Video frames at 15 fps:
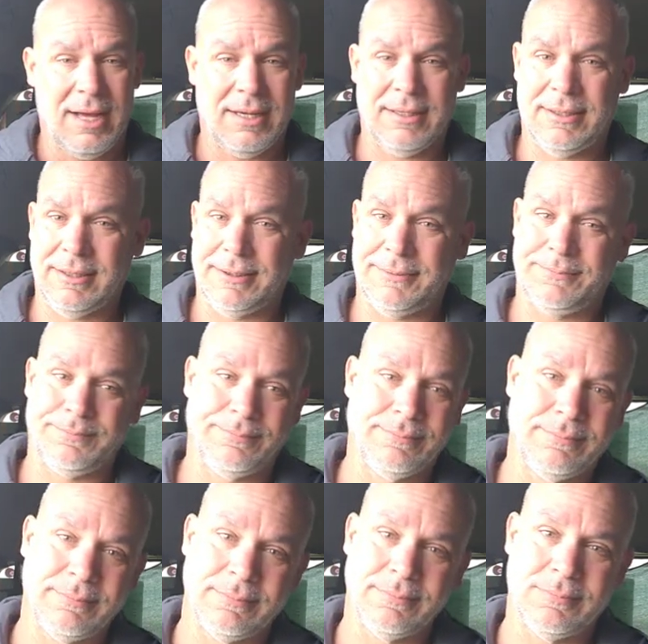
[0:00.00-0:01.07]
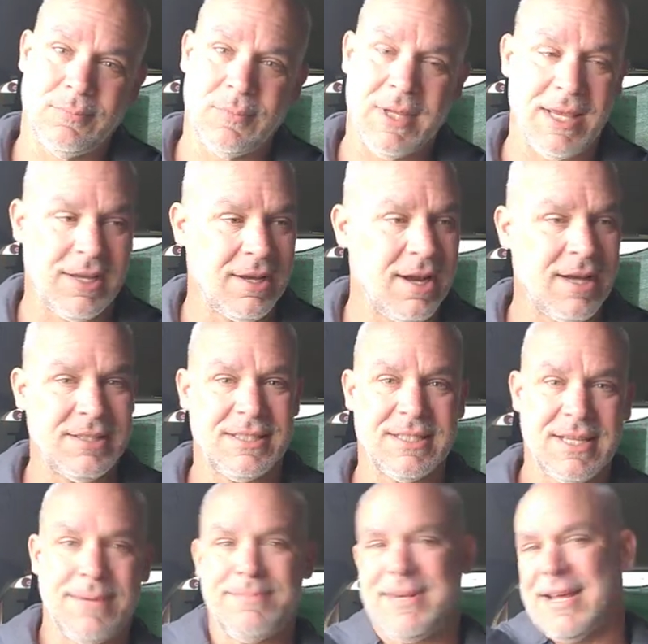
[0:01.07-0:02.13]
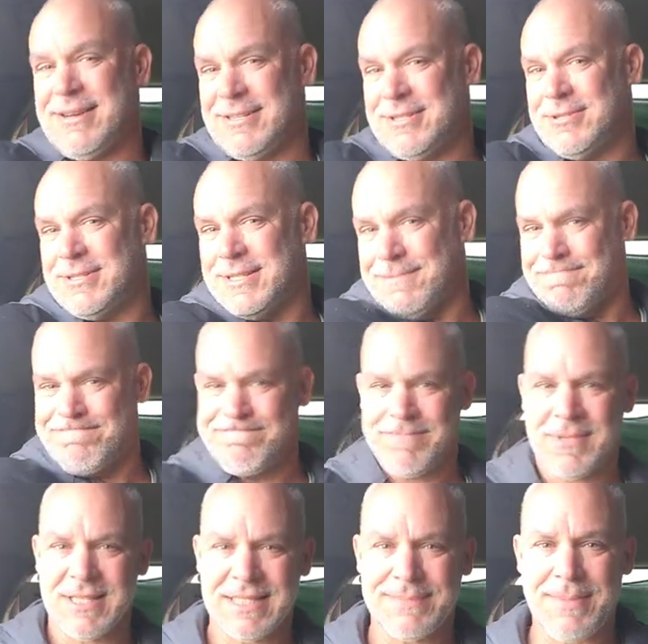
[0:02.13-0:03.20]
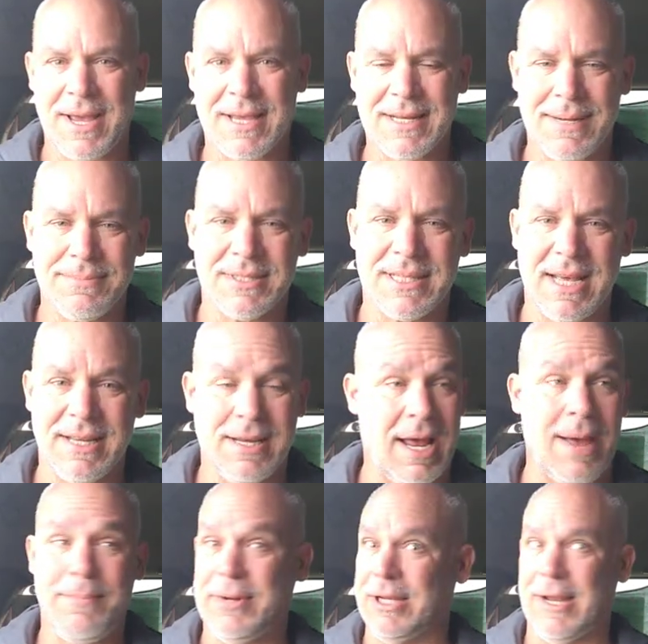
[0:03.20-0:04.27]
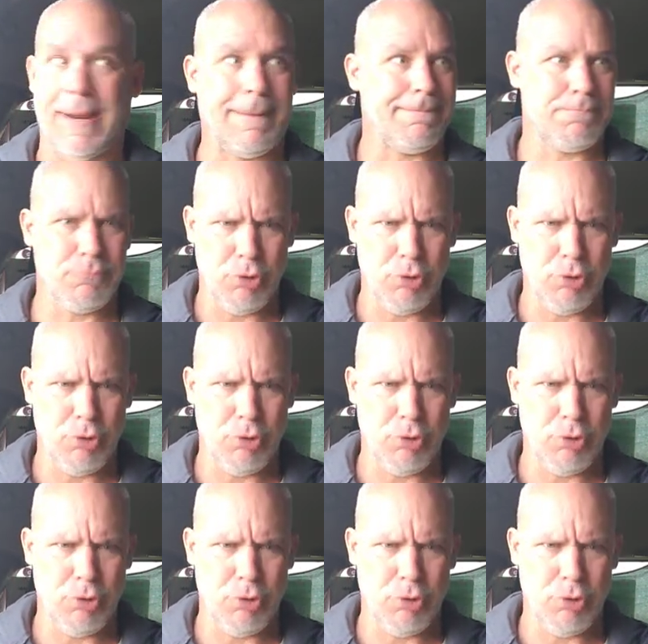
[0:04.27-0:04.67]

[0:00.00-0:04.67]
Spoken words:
can God just come down and do some smacking upside? I'd be like,